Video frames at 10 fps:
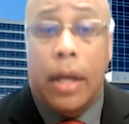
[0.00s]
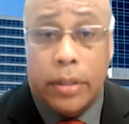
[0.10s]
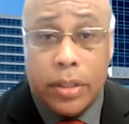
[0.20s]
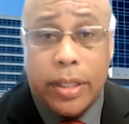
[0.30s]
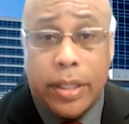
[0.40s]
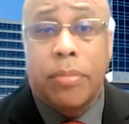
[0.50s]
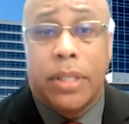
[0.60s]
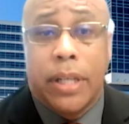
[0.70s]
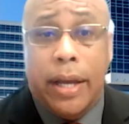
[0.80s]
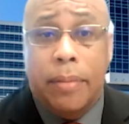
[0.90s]
At the same
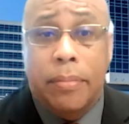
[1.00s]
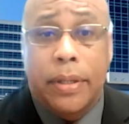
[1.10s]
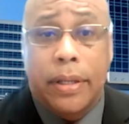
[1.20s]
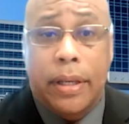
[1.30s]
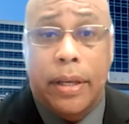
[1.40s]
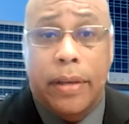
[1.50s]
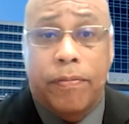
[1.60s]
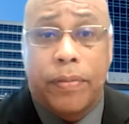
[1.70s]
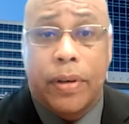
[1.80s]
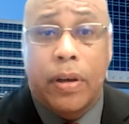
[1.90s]
time, if
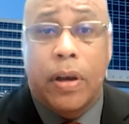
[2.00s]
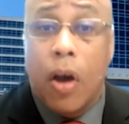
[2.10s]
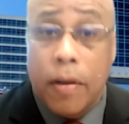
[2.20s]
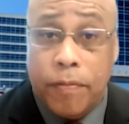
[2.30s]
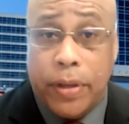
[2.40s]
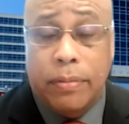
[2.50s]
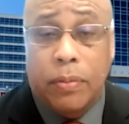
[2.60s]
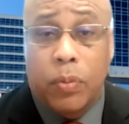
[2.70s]
often